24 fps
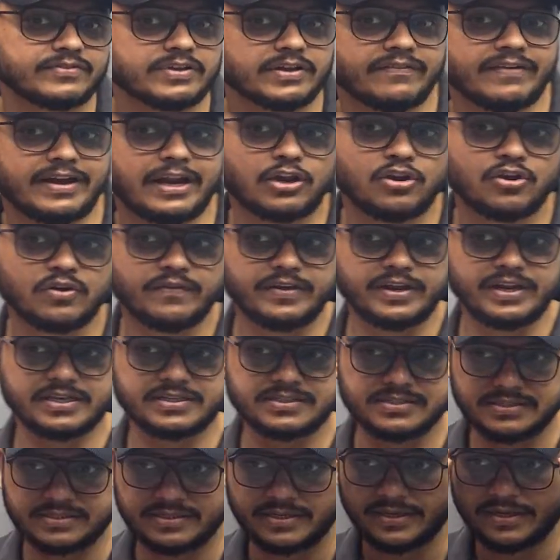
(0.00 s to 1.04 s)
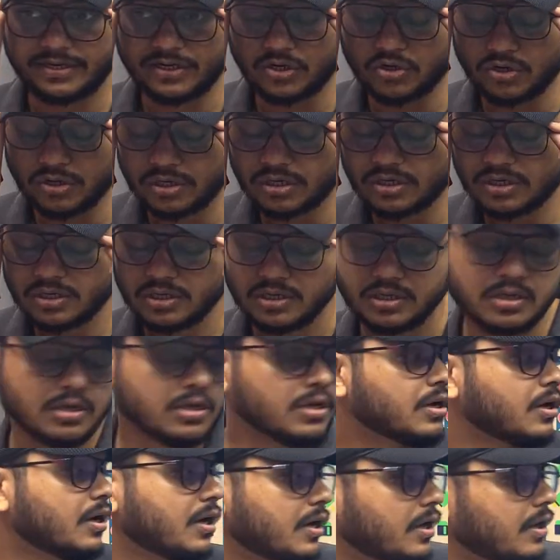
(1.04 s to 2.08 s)
the value of an existing record.
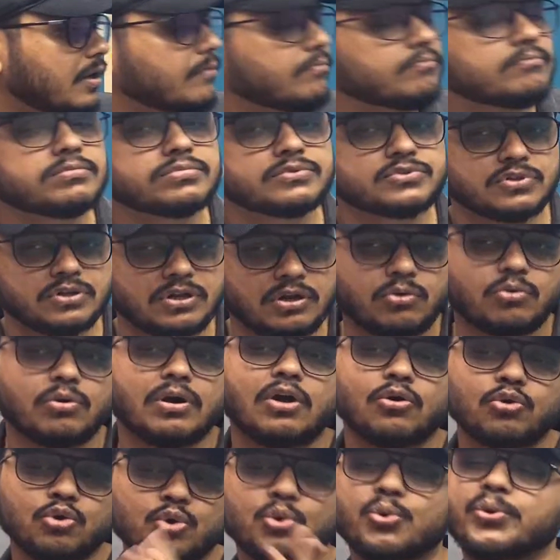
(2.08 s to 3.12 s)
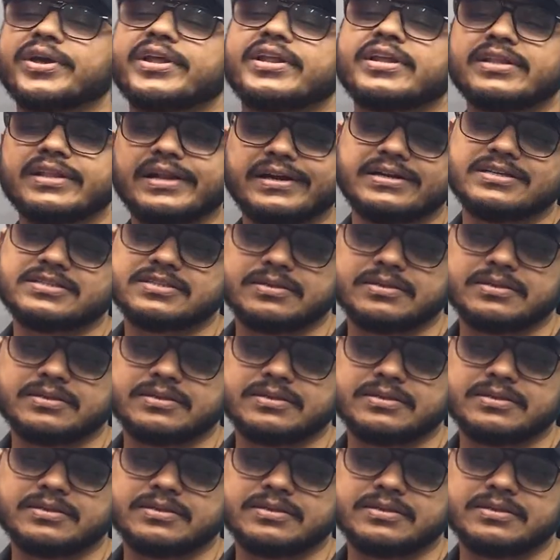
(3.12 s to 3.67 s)
So now how to query, that is